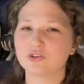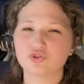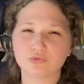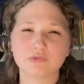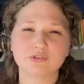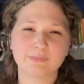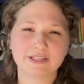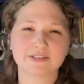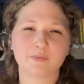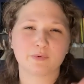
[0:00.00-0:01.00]
Jules
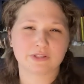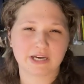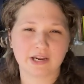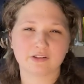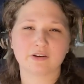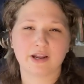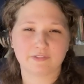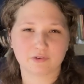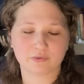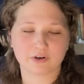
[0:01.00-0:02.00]
meets up with Tyler at
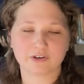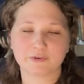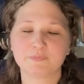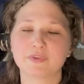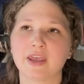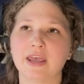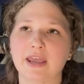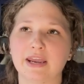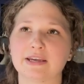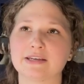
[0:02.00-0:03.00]
the grill
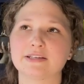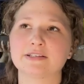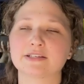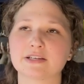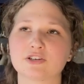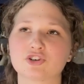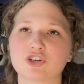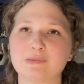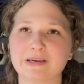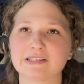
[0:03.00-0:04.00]
and
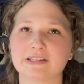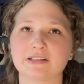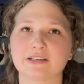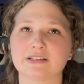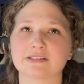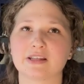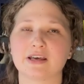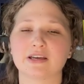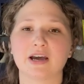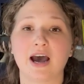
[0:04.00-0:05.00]
she basically is
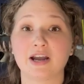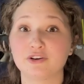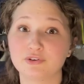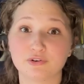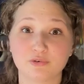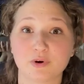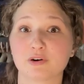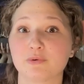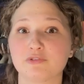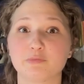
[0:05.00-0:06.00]
like, I know you're a
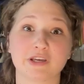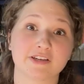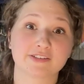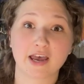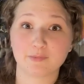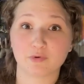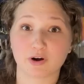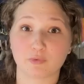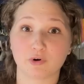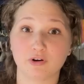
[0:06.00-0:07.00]
werewolf because I'm a
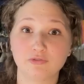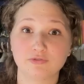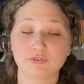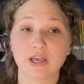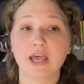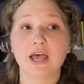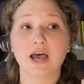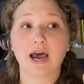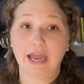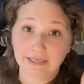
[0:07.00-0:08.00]
werewolf.
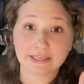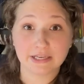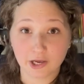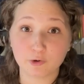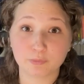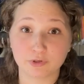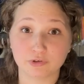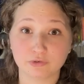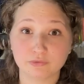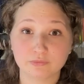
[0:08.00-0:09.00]
I can help
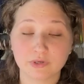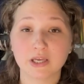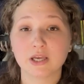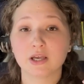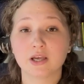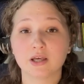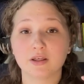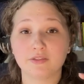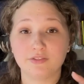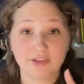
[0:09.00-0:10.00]
you.
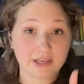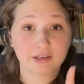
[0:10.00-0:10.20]
They